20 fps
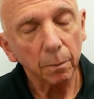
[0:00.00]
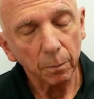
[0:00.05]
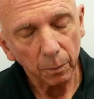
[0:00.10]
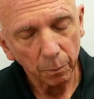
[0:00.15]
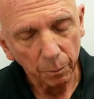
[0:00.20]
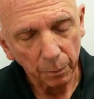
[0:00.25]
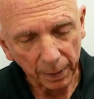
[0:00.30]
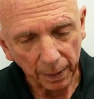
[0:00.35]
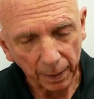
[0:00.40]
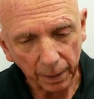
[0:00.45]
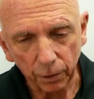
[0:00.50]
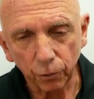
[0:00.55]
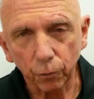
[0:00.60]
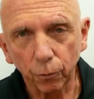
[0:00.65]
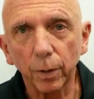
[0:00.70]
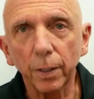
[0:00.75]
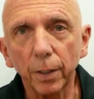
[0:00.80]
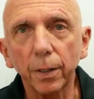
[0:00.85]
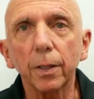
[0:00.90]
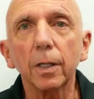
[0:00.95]
begins
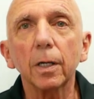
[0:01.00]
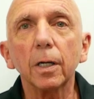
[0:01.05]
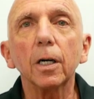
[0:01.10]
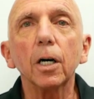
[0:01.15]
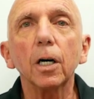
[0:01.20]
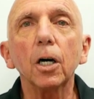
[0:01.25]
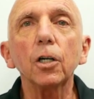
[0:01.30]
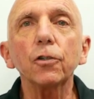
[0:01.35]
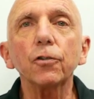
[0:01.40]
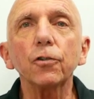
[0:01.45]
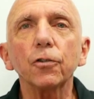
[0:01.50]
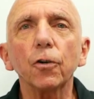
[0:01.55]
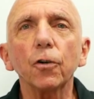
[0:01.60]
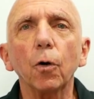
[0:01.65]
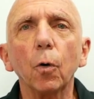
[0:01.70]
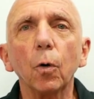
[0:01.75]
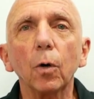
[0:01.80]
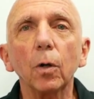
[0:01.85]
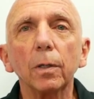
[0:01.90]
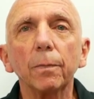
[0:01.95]
with a
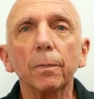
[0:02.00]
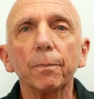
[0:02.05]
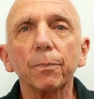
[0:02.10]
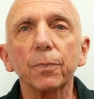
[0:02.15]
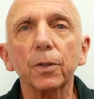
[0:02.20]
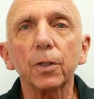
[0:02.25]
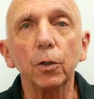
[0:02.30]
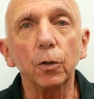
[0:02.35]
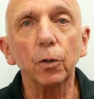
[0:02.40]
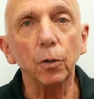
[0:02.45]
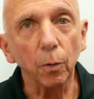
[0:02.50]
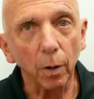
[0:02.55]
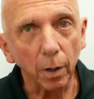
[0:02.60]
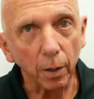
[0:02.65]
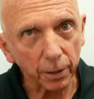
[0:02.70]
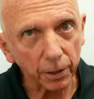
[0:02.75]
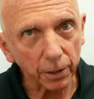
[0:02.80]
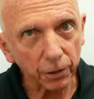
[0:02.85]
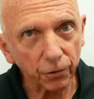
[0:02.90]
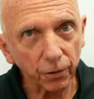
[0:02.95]
soul. You are a
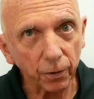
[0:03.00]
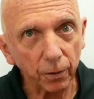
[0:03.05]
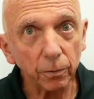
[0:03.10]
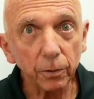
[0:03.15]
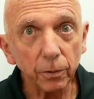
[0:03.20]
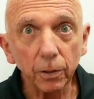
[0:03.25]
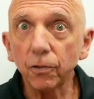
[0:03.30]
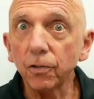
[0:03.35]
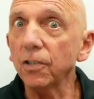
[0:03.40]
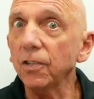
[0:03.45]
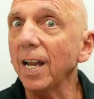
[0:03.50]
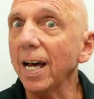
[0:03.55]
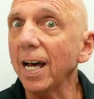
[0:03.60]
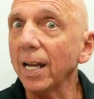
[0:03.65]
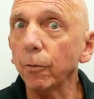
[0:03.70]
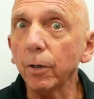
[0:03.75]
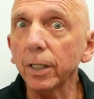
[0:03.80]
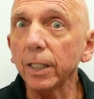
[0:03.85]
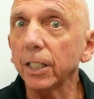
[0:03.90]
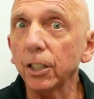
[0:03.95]
soul. This is not a
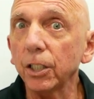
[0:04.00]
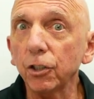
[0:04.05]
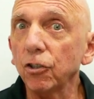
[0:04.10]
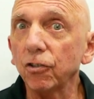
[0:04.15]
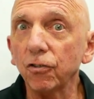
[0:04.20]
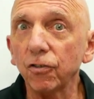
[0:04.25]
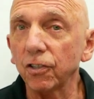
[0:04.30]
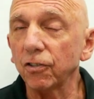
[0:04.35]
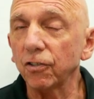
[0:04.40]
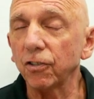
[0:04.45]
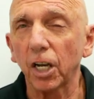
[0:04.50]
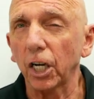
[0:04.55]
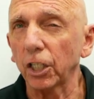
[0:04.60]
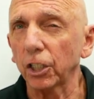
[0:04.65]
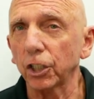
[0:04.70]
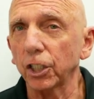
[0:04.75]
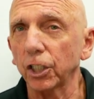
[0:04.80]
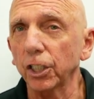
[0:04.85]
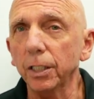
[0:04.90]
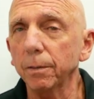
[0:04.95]
religious
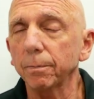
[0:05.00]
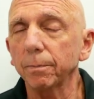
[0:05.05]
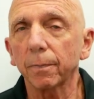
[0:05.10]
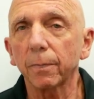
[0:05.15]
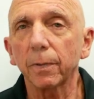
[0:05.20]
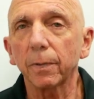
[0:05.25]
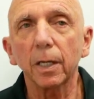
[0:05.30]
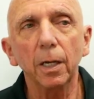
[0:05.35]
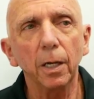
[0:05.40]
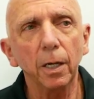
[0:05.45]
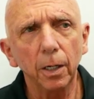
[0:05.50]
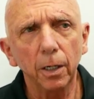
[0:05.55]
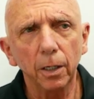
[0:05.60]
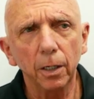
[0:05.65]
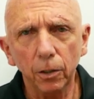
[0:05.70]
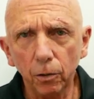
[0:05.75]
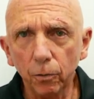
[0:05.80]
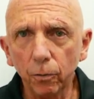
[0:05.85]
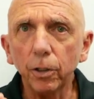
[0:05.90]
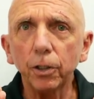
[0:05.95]
discussion.
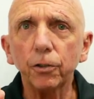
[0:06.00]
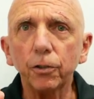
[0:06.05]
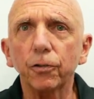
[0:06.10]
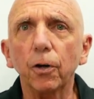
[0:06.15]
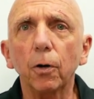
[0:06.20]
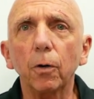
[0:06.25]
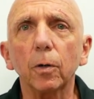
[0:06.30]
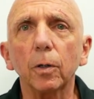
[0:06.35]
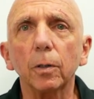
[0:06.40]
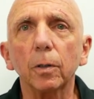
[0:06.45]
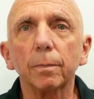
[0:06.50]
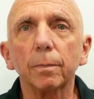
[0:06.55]
You are soul.